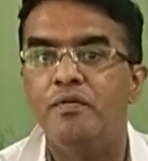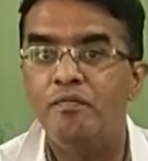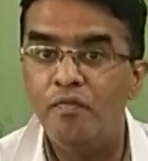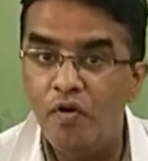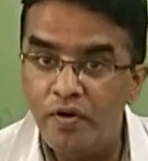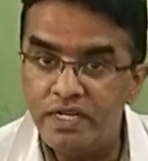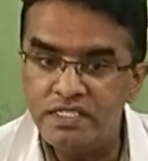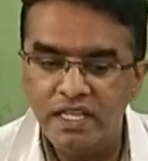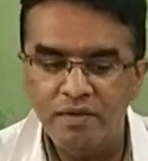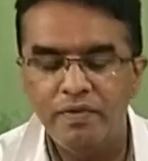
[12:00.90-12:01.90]
more is
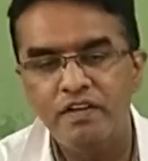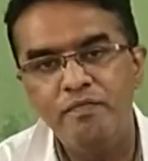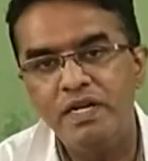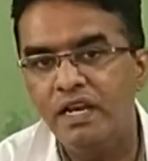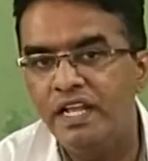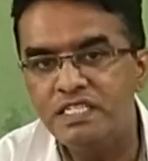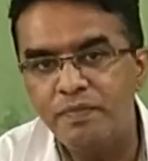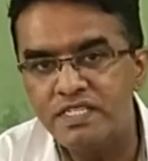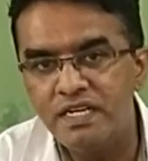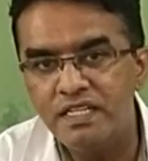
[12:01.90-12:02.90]
the number of metal ions
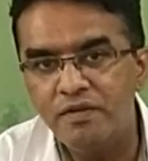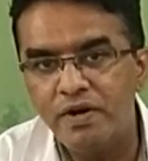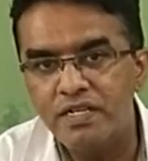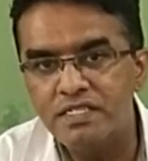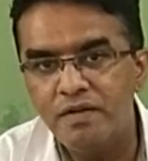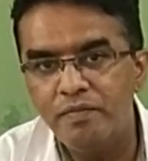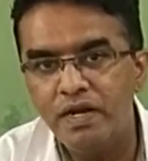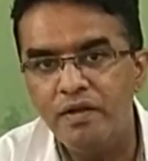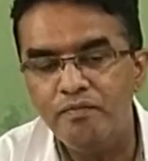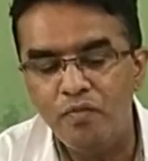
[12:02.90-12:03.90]
present in the water
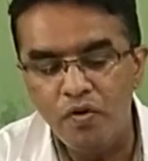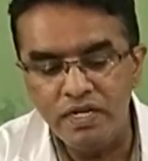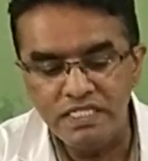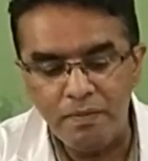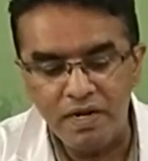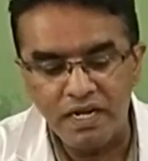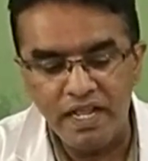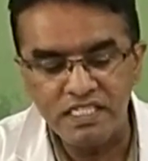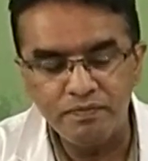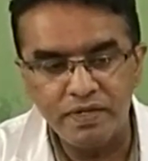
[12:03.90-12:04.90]
sample, more is the metal
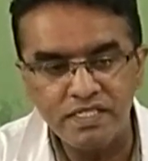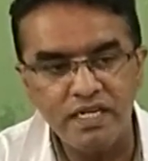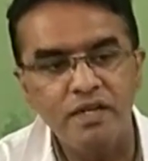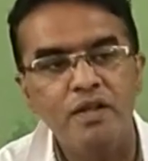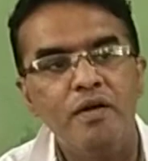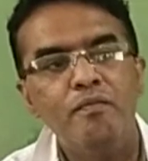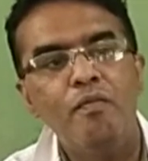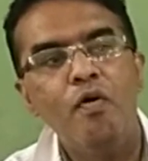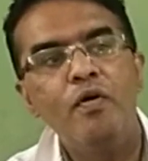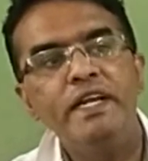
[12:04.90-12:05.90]
ions present,
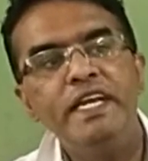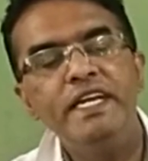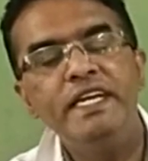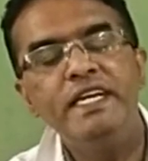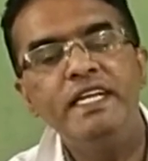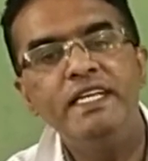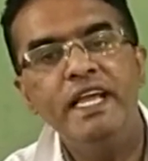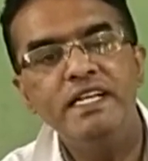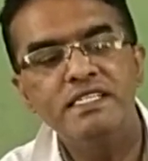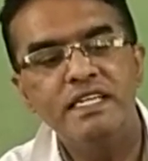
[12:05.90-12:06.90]
more
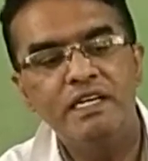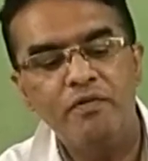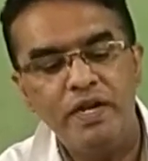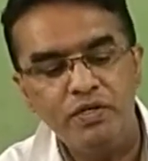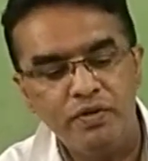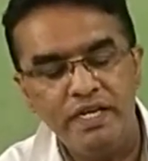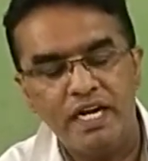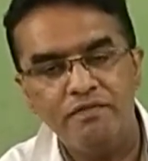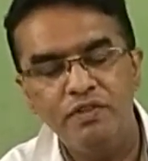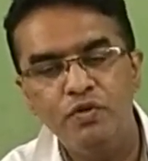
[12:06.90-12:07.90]
EDTA is required to
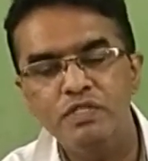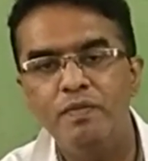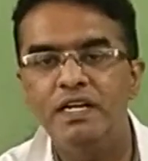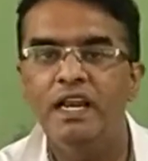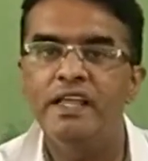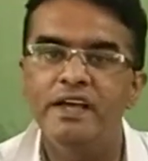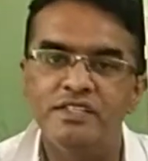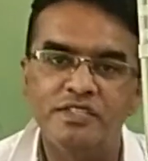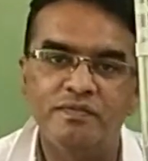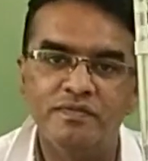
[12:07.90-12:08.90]
react with those metal
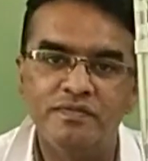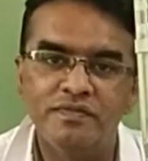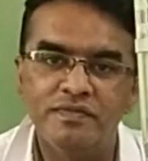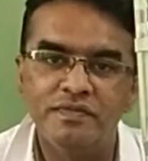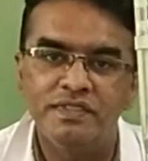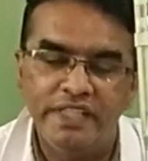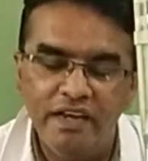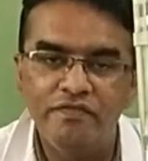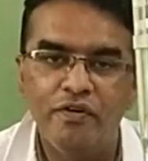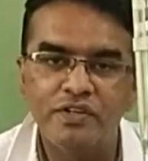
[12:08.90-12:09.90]
ions.
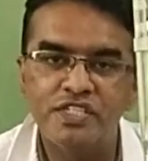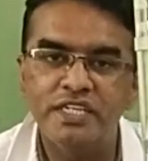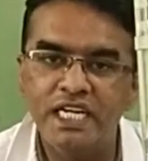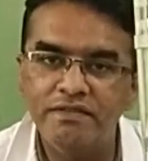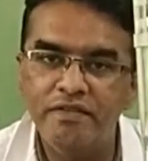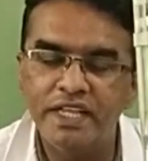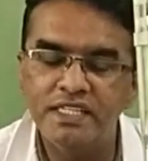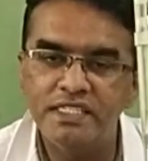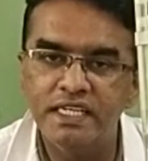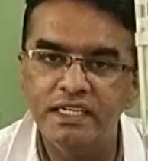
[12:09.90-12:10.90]
Therefore, straight away we
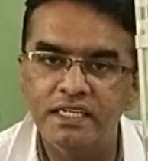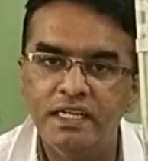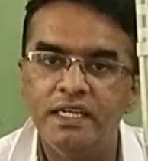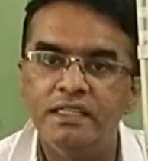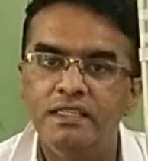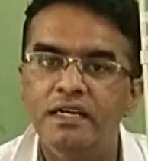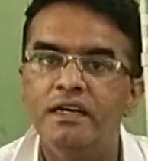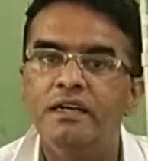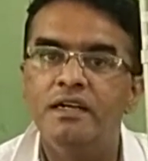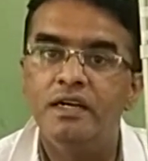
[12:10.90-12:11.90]
can say that
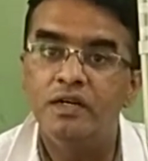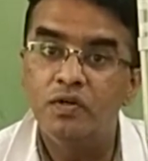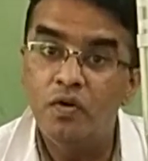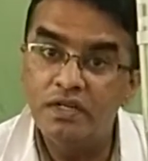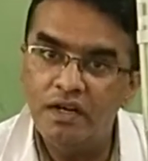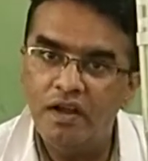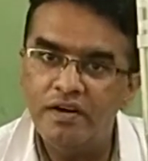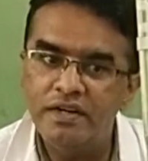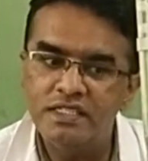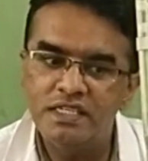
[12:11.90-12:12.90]
the total
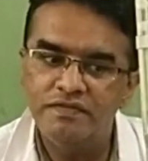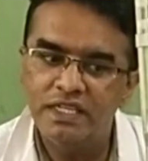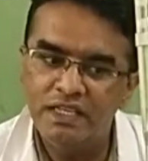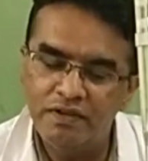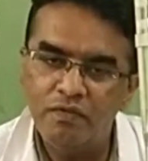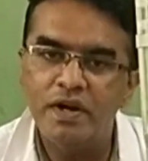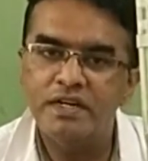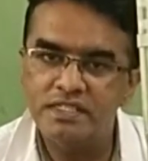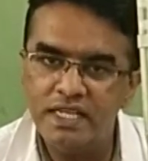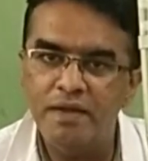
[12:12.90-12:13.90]
hardness of the given
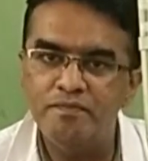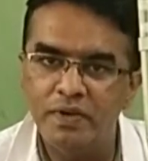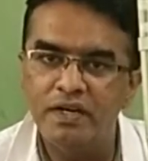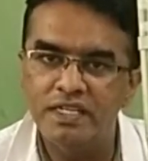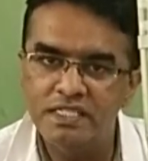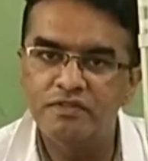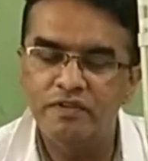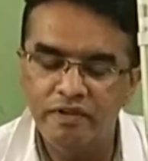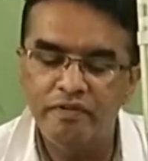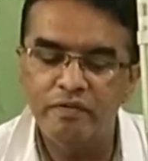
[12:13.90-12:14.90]
water sample is
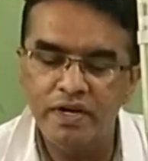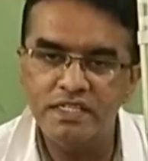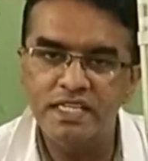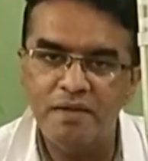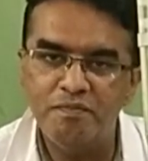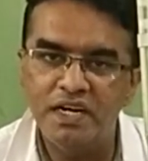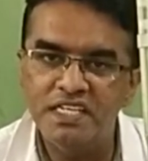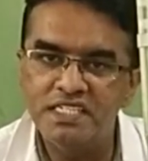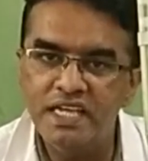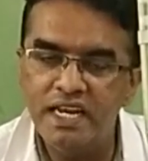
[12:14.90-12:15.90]
given water sample
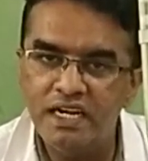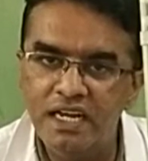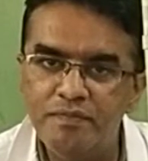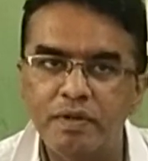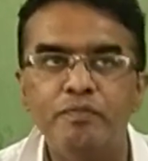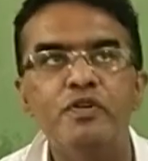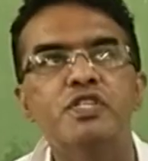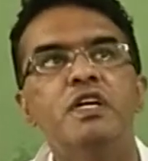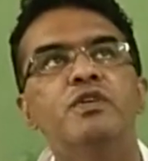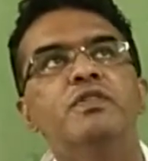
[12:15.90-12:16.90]
is directly
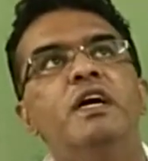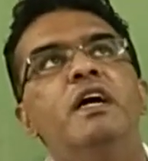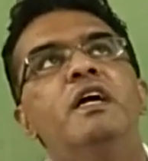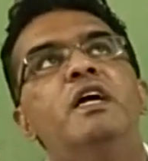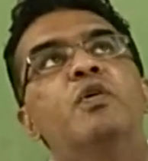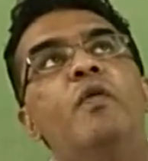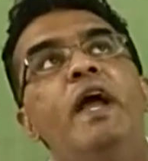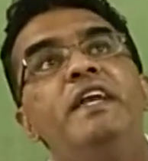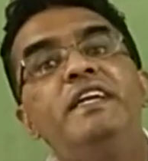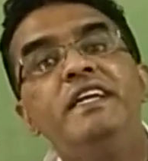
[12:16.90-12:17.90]
proportional to the
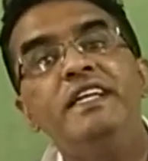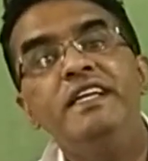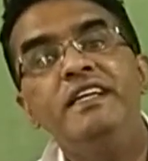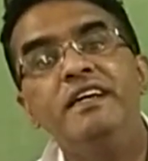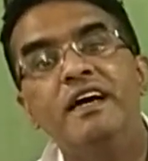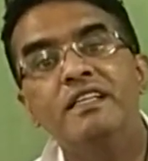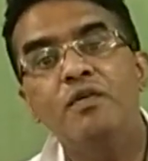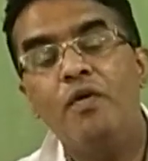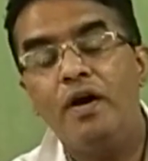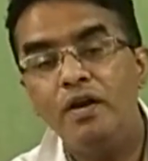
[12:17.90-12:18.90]
quantity or
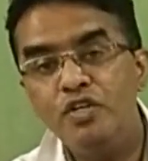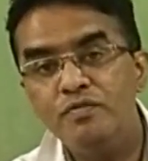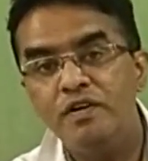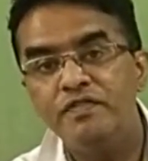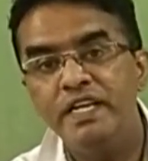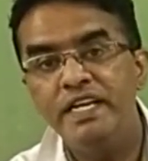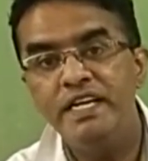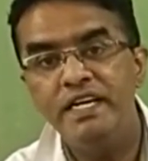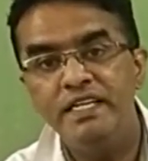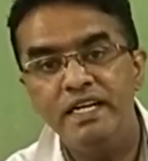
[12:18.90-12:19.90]
the volume of the
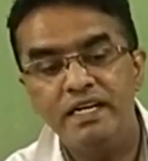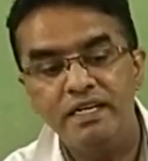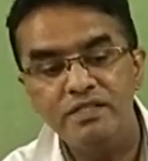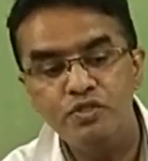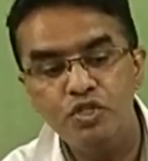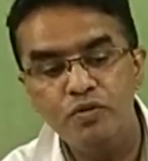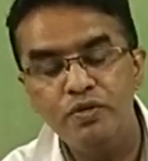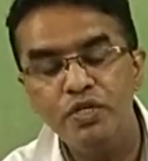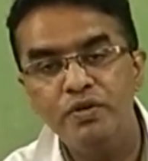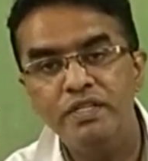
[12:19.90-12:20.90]
EDTA
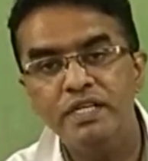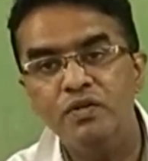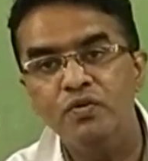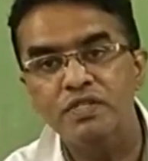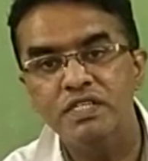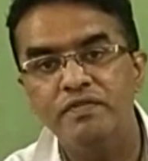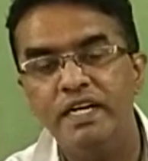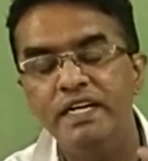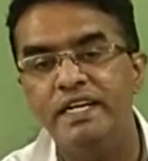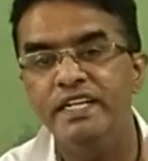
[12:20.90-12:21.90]
consumed during the course of
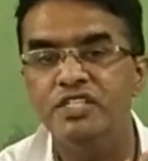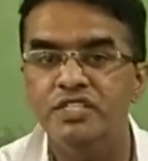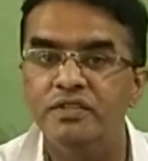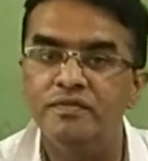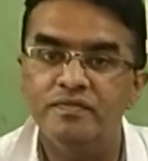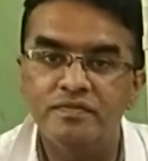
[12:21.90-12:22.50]
titration